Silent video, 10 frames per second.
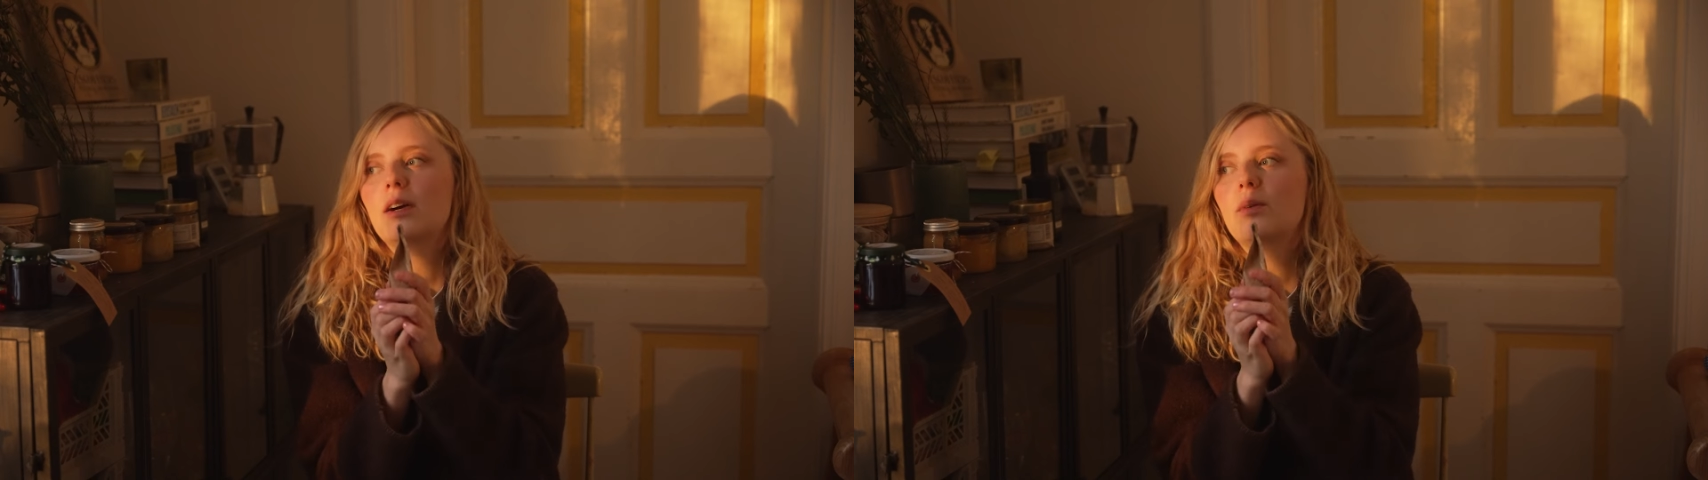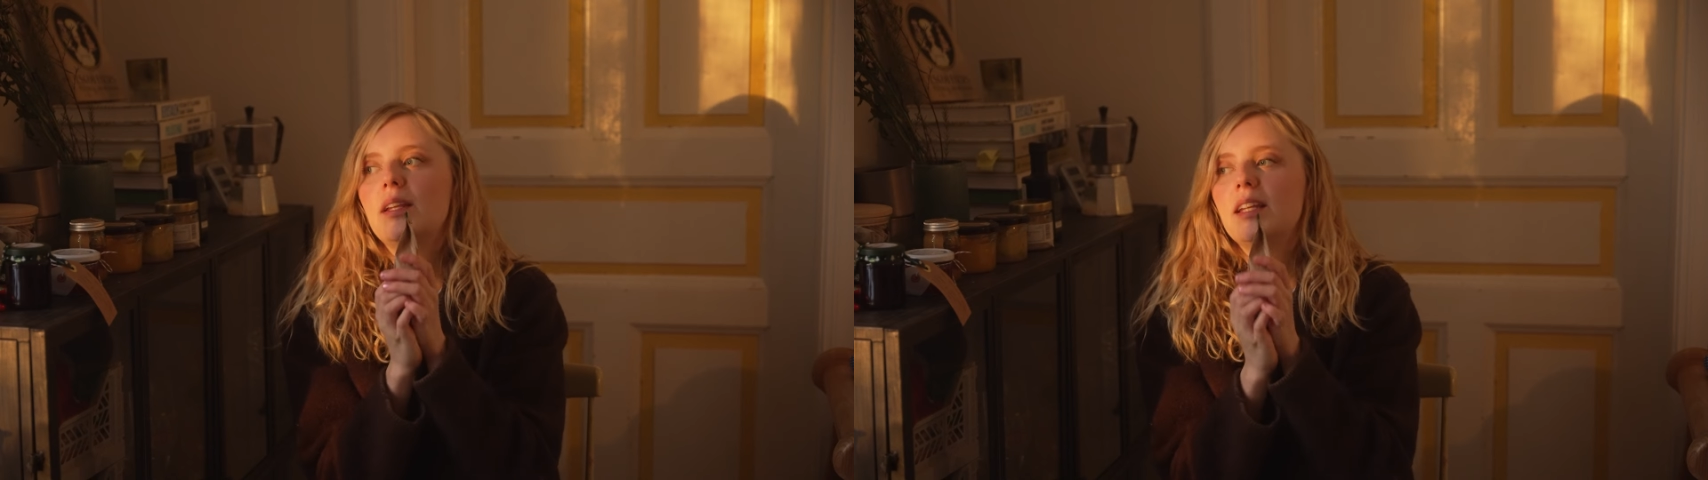
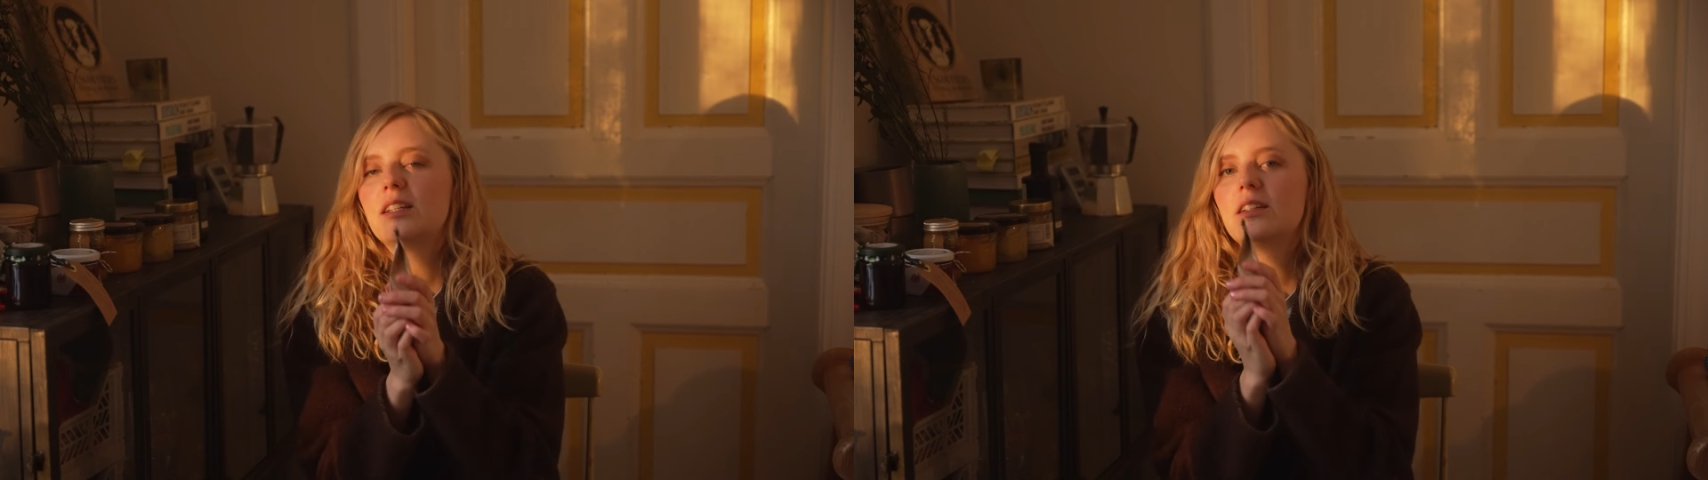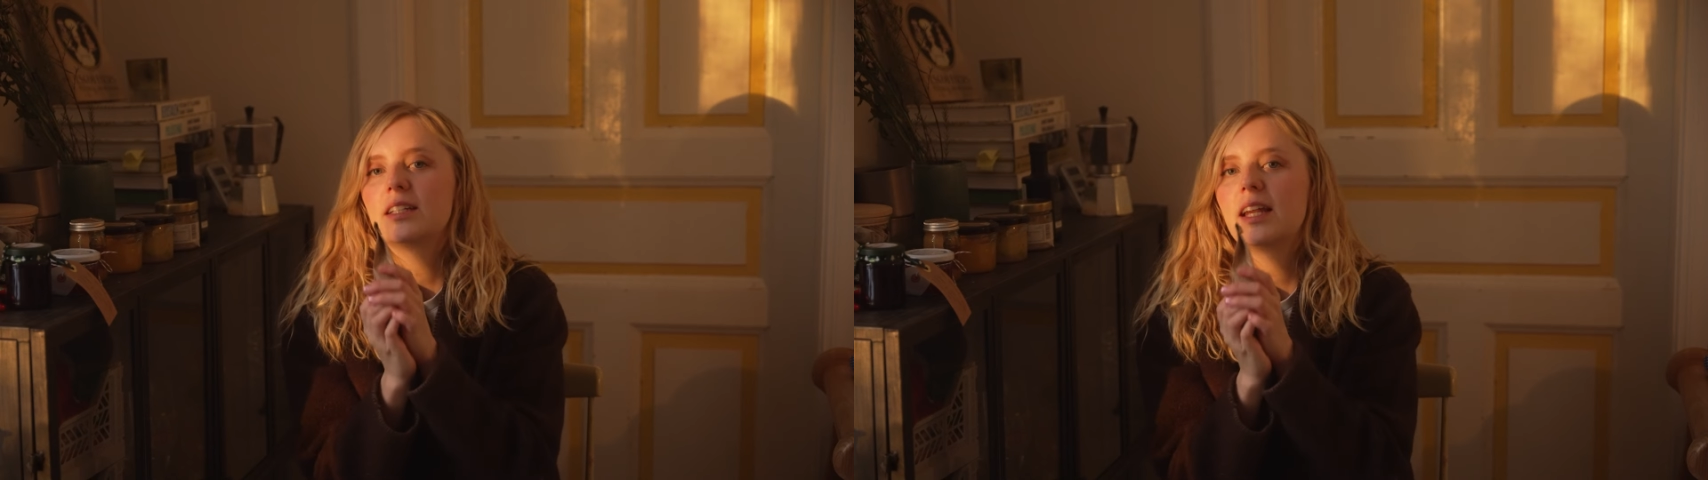We need
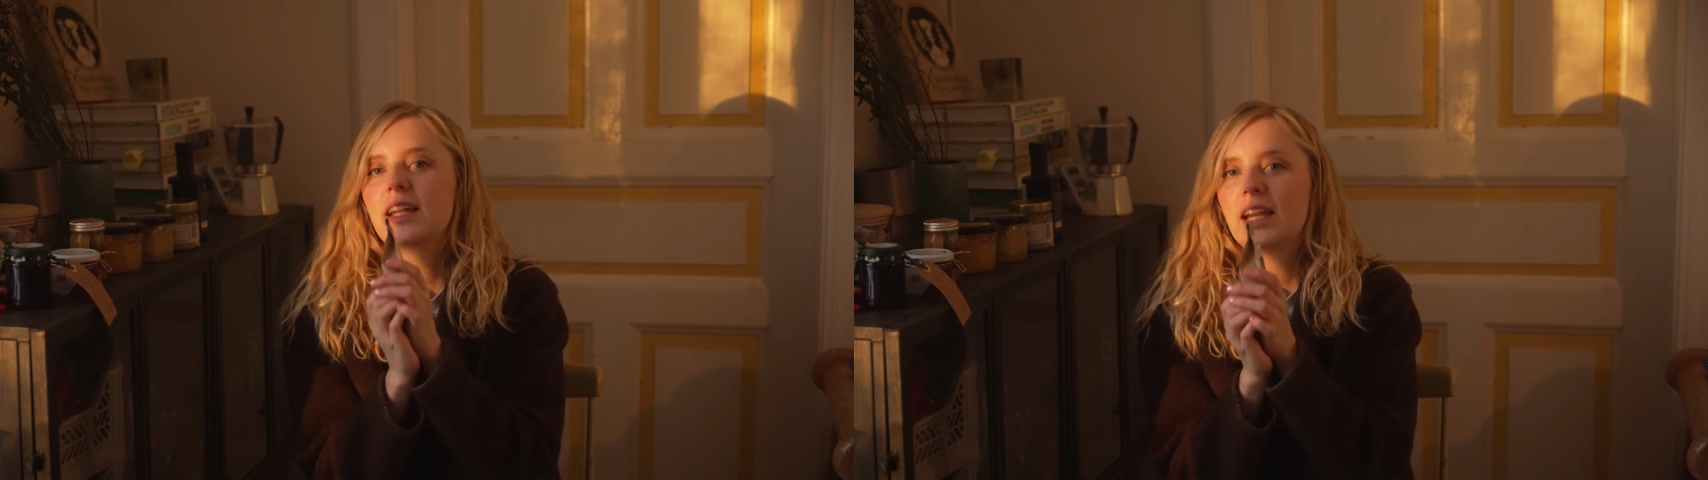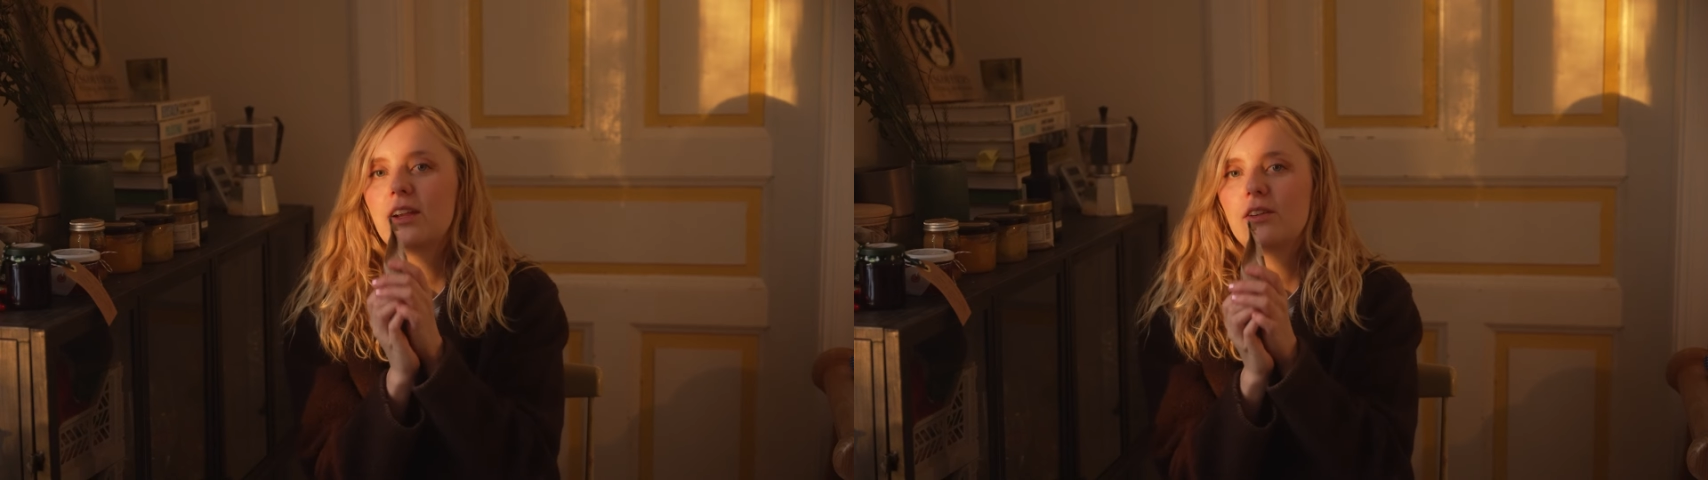to
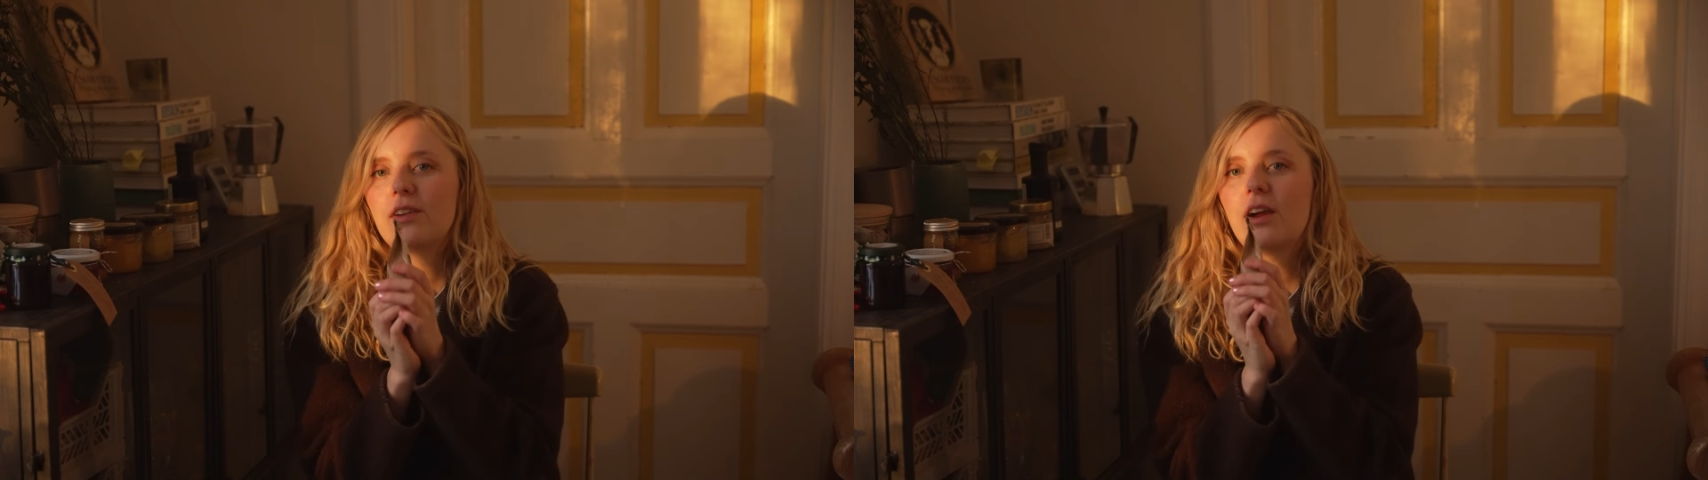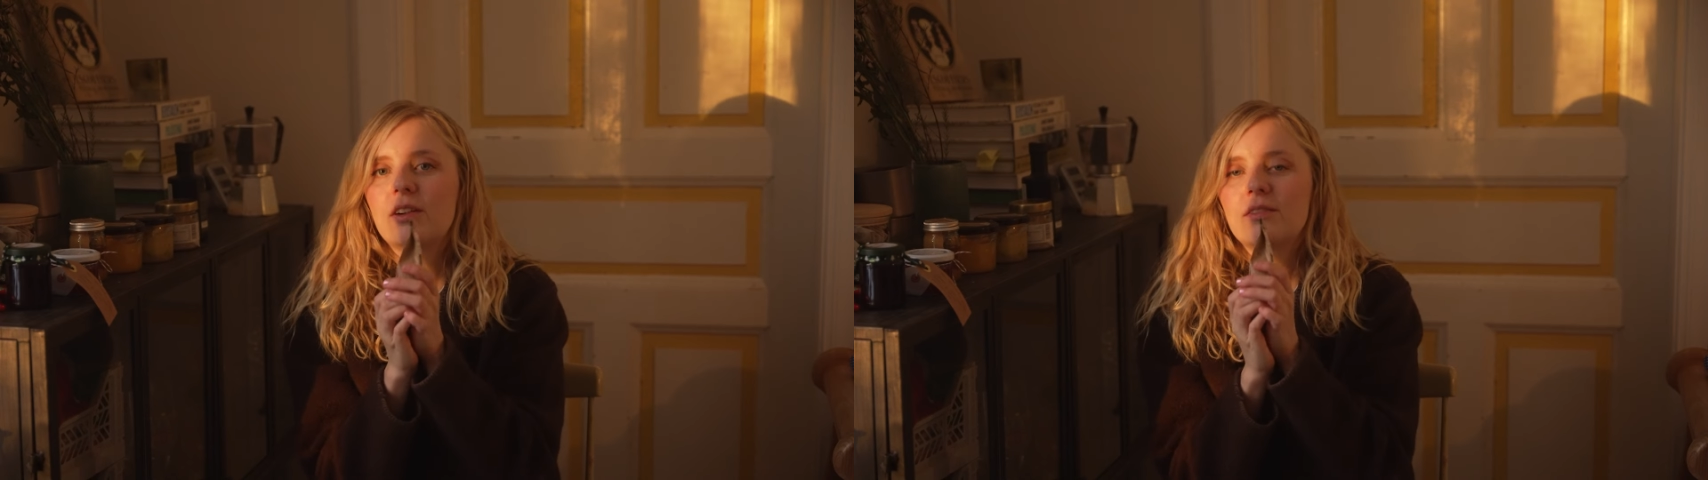take care of our